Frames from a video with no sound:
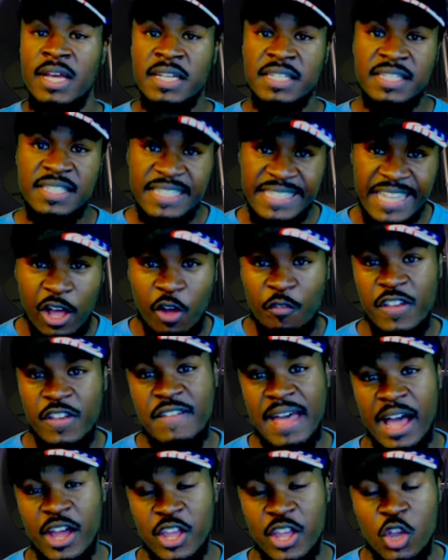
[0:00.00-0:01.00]

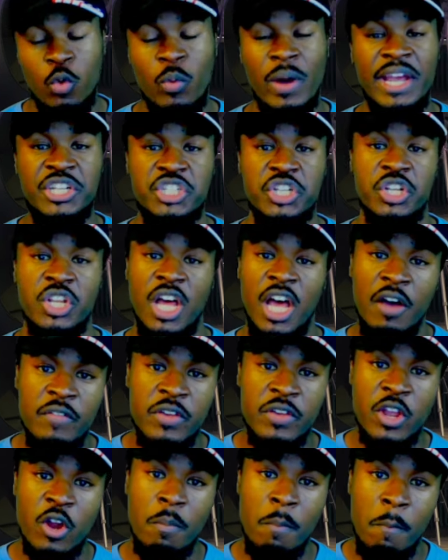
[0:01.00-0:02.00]
self-evaluation
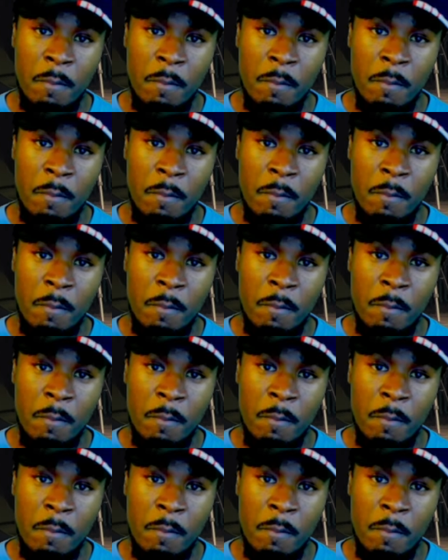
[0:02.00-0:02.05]
of your